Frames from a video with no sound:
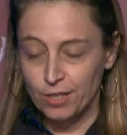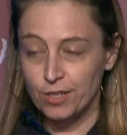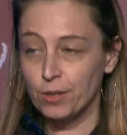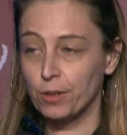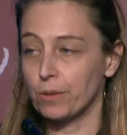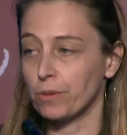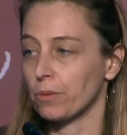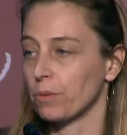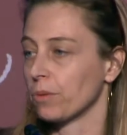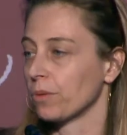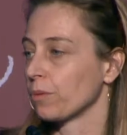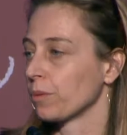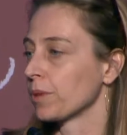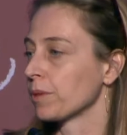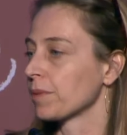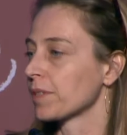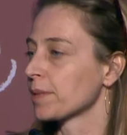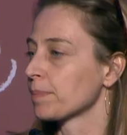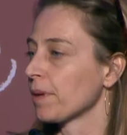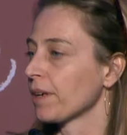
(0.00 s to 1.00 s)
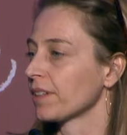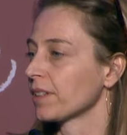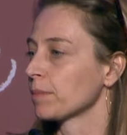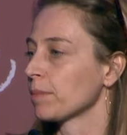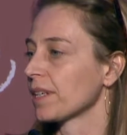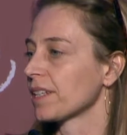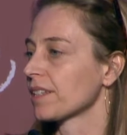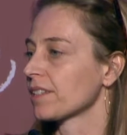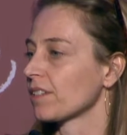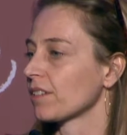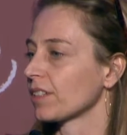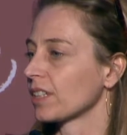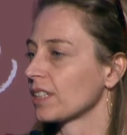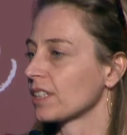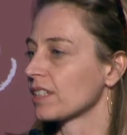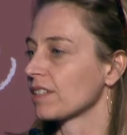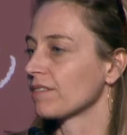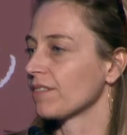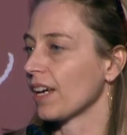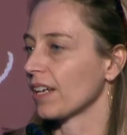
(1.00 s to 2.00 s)
So we responded by
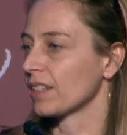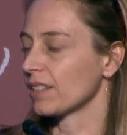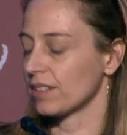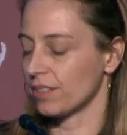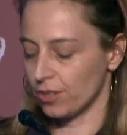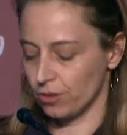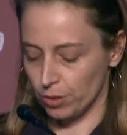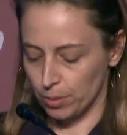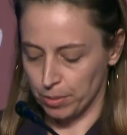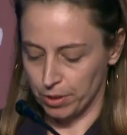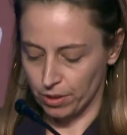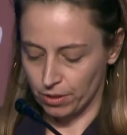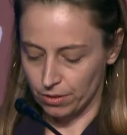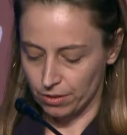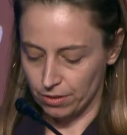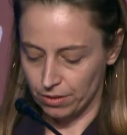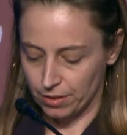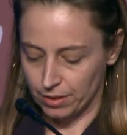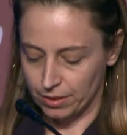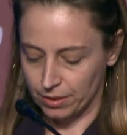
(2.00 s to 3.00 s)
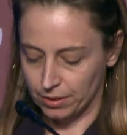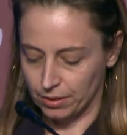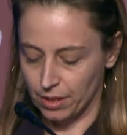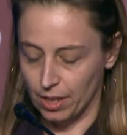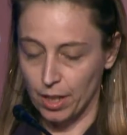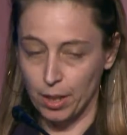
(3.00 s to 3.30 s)
starting to vet distributors.